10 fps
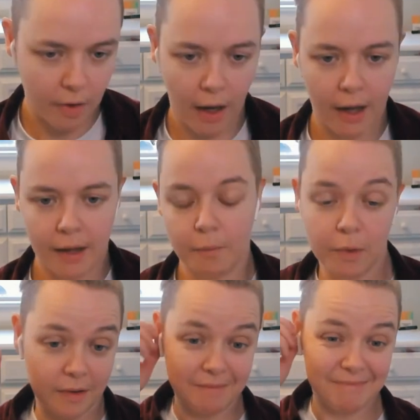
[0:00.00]
I
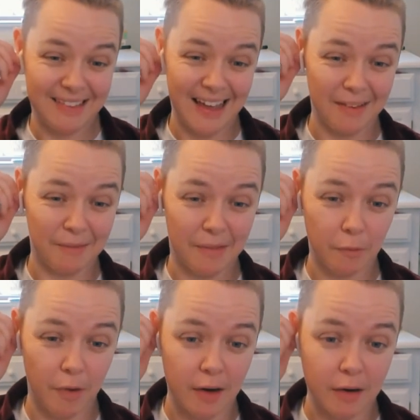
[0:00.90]
would say
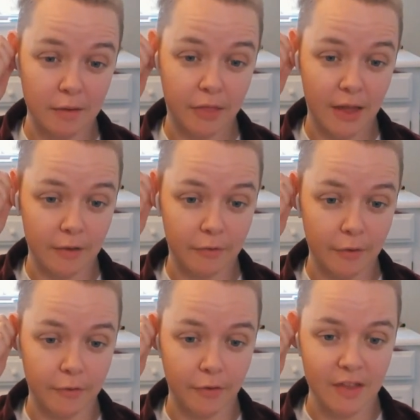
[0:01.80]
run things for
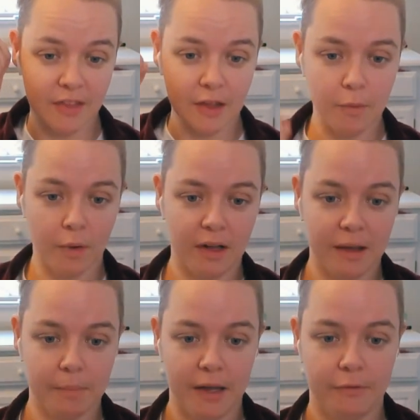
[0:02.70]
free that you want to
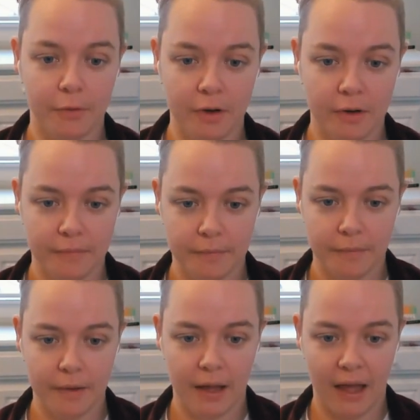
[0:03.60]
get paid for
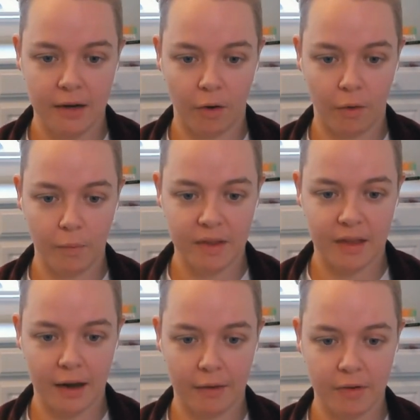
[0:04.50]
and always
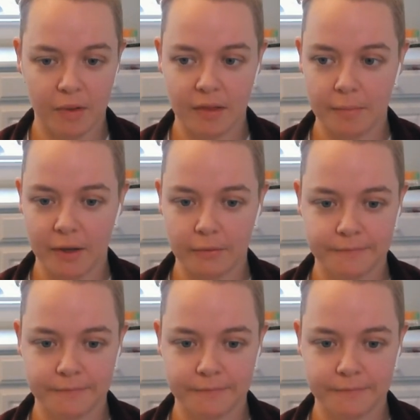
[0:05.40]
get everyone's email.